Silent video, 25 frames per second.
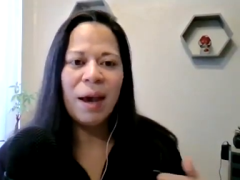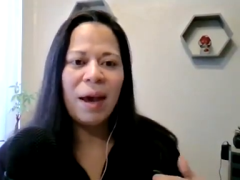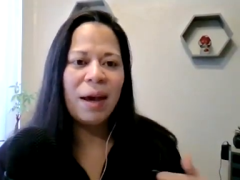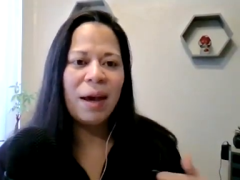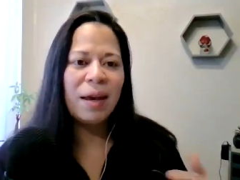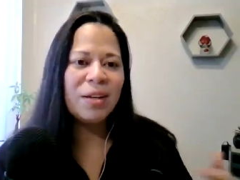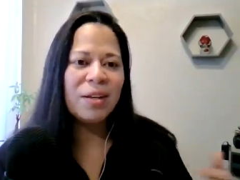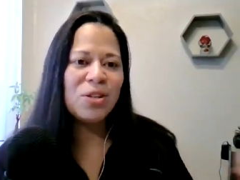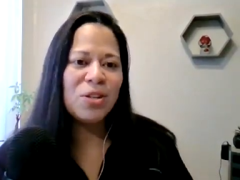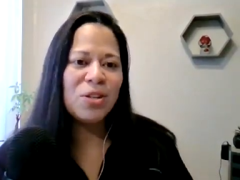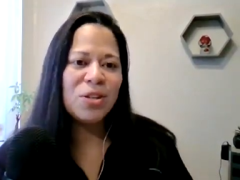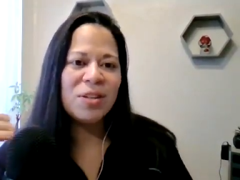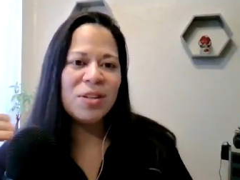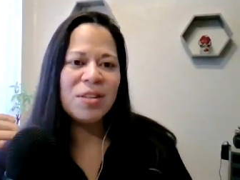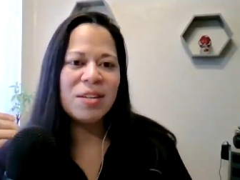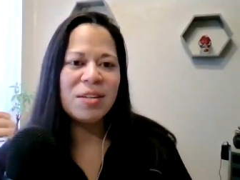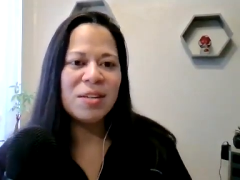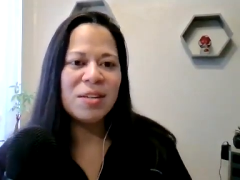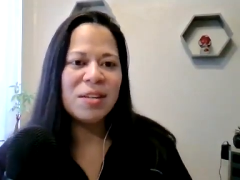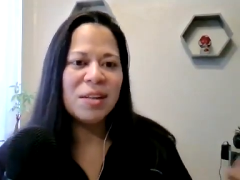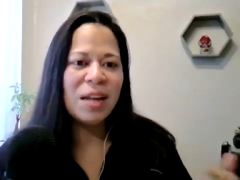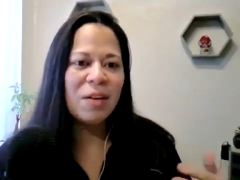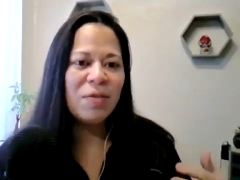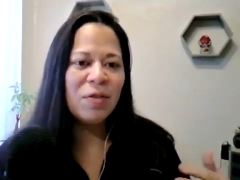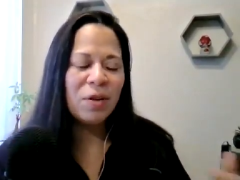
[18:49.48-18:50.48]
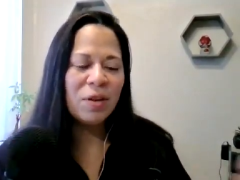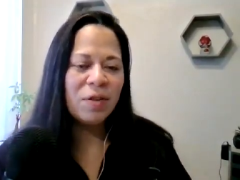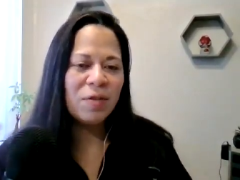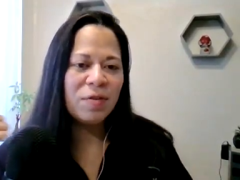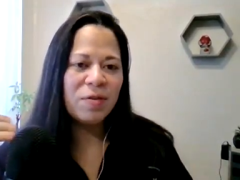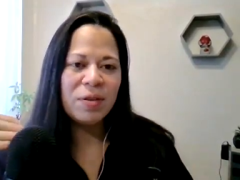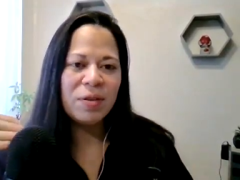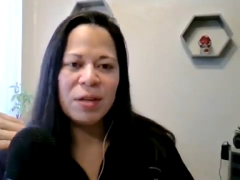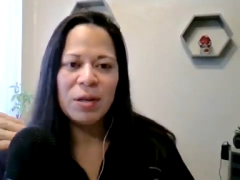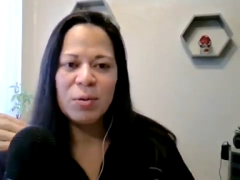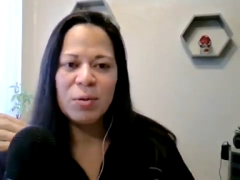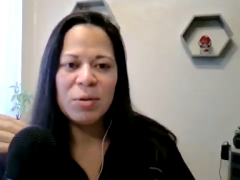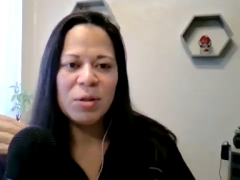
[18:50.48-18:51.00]
at just this level of,
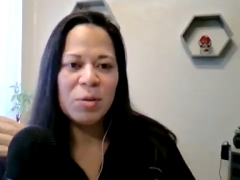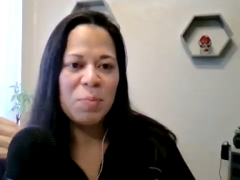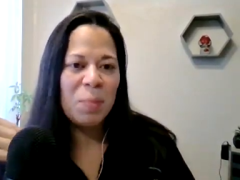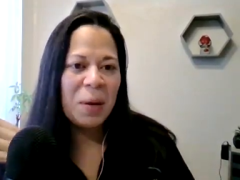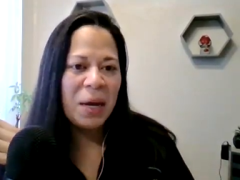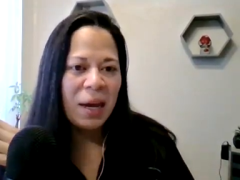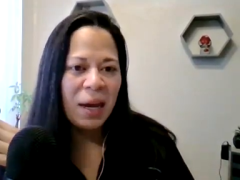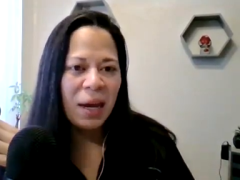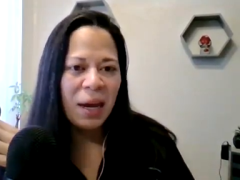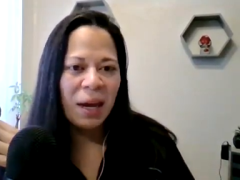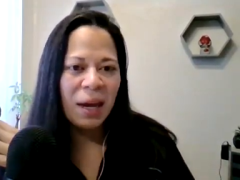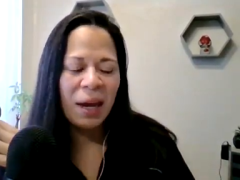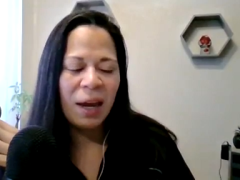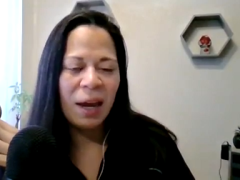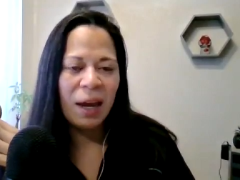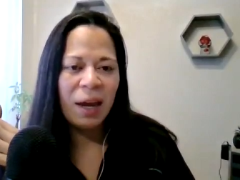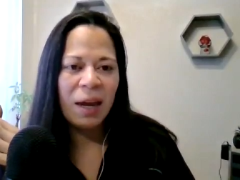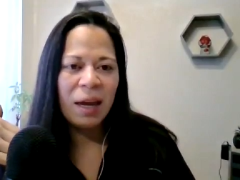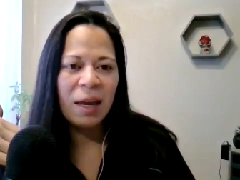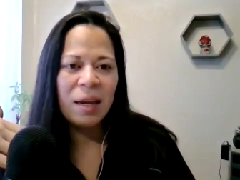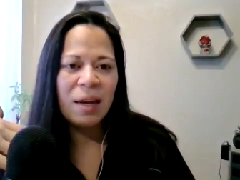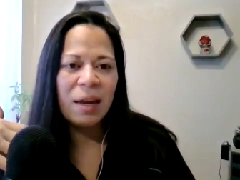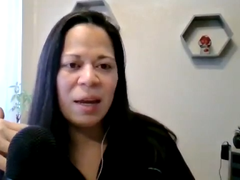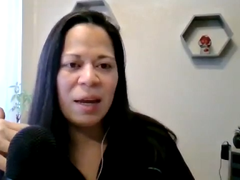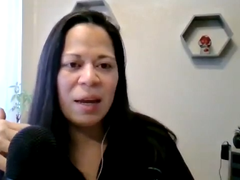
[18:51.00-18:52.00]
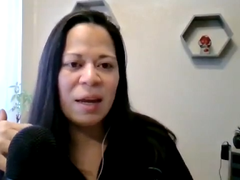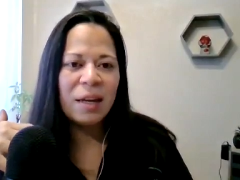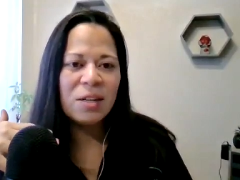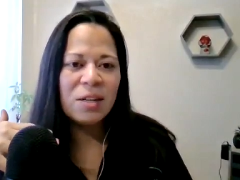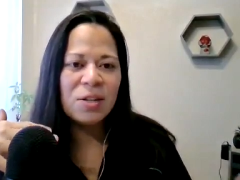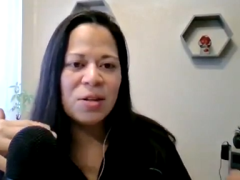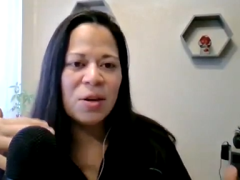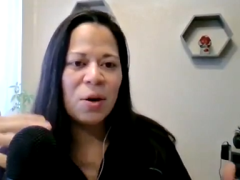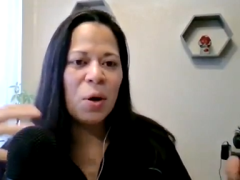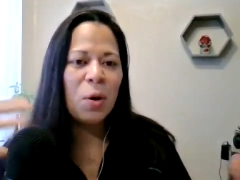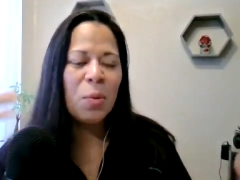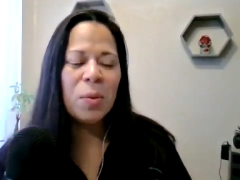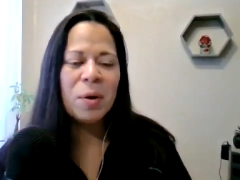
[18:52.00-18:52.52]
speaking, and it gets
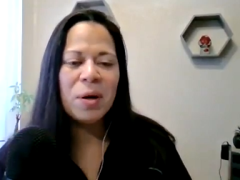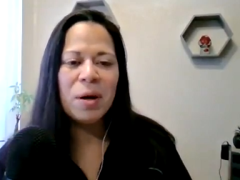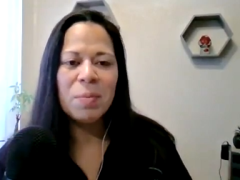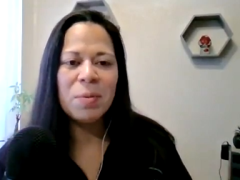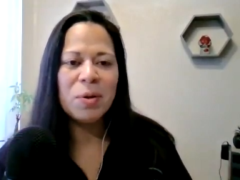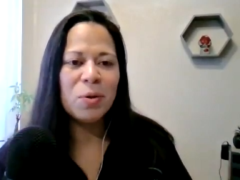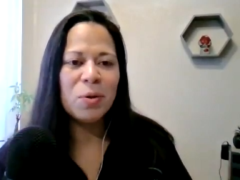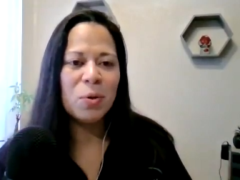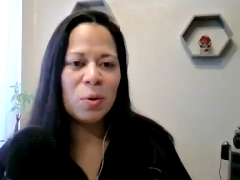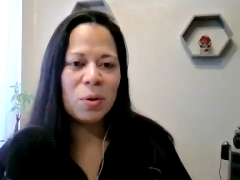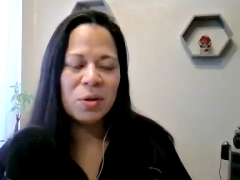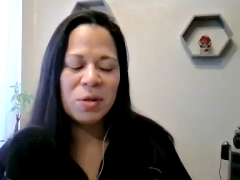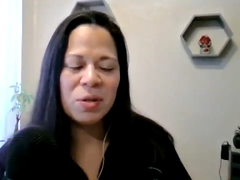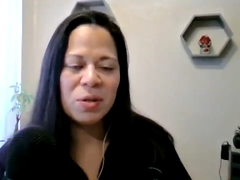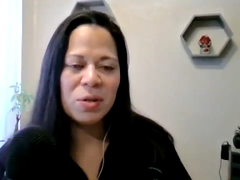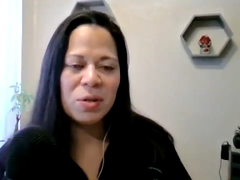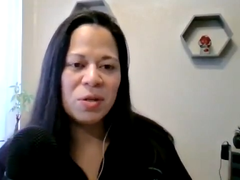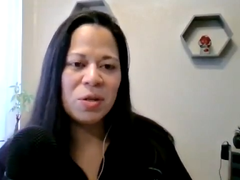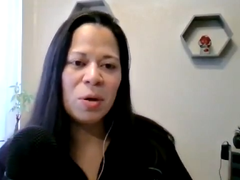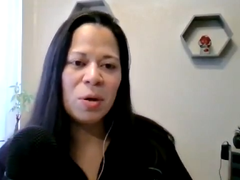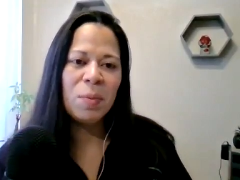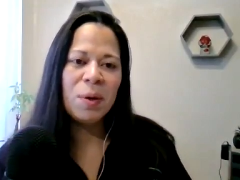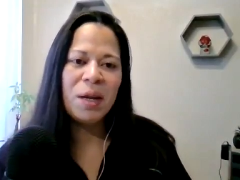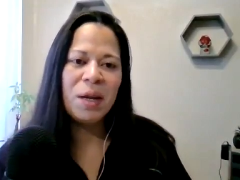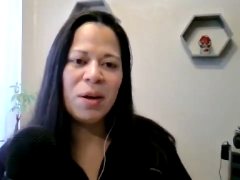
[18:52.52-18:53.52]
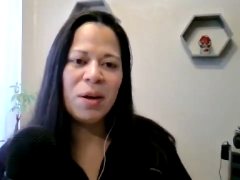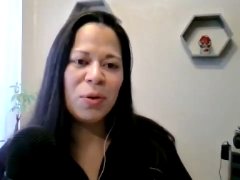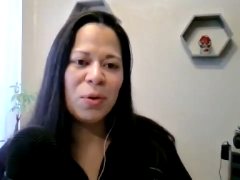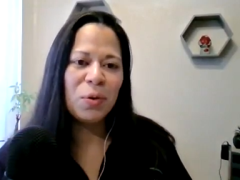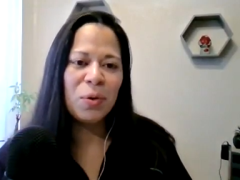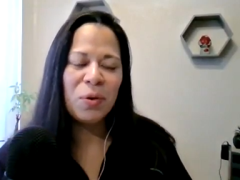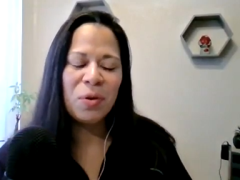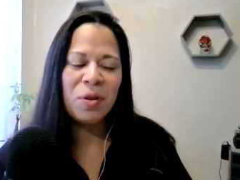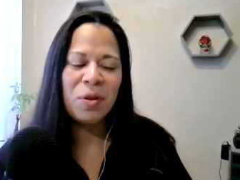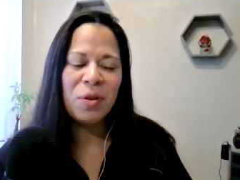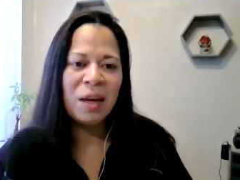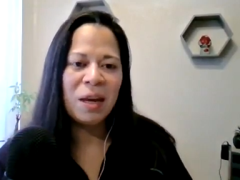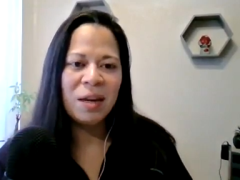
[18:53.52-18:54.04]
to open up the doors to so many other
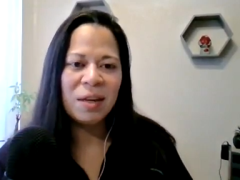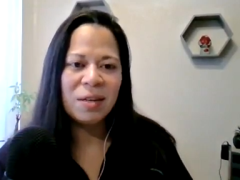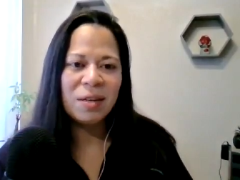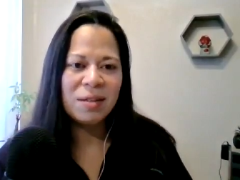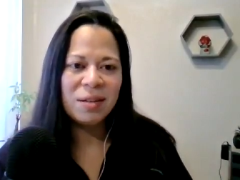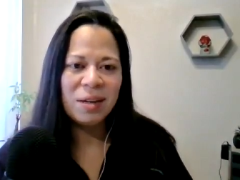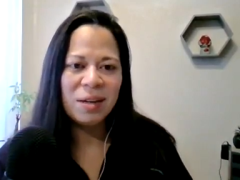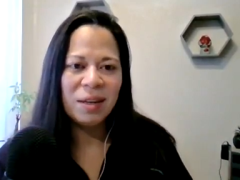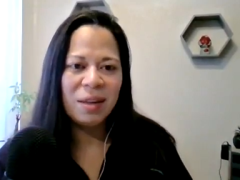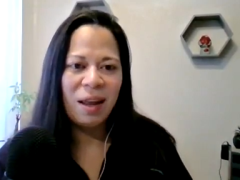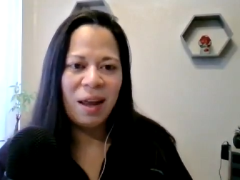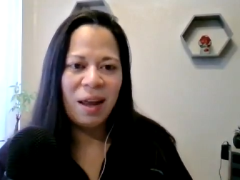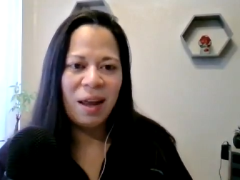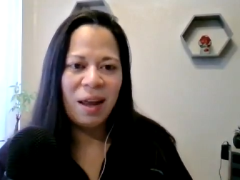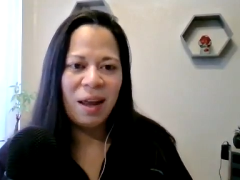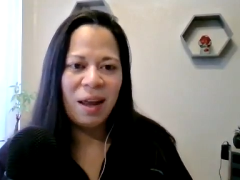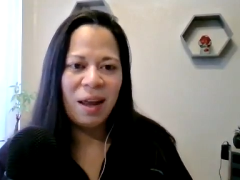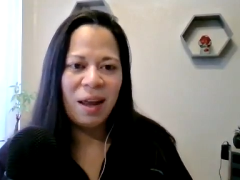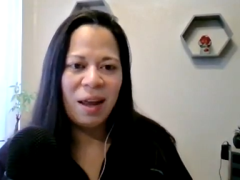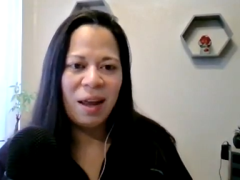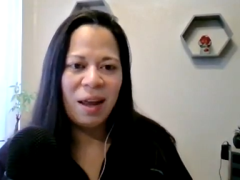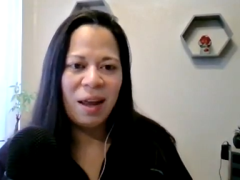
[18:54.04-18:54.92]
things in life.